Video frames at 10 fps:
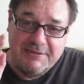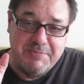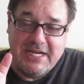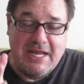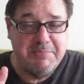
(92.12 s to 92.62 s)
It
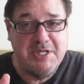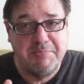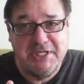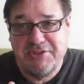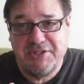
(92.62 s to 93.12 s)
may not be a
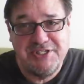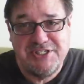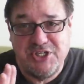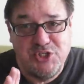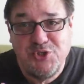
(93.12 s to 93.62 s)
big thing
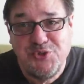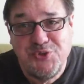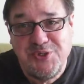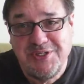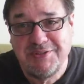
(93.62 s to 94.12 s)
to
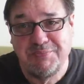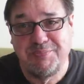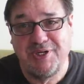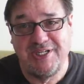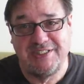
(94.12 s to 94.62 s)
you,
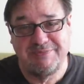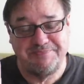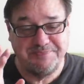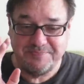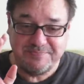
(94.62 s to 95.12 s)

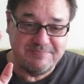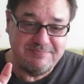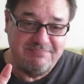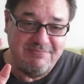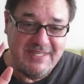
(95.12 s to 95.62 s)
but
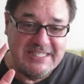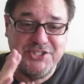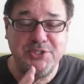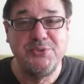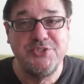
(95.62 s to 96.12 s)

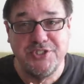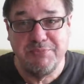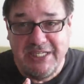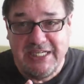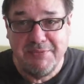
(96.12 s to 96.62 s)
it's huge
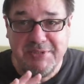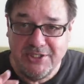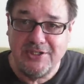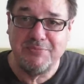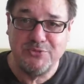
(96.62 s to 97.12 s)
to me. I'm
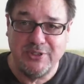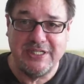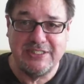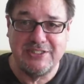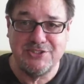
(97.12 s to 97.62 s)
here, I'm
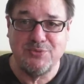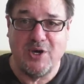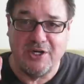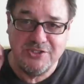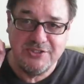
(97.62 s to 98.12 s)
drinking this
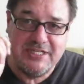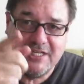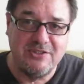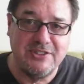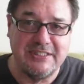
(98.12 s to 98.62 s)
water. So
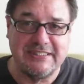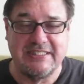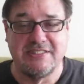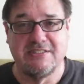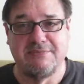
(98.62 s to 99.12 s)
take a look at
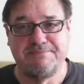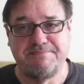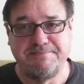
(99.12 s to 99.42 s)
this.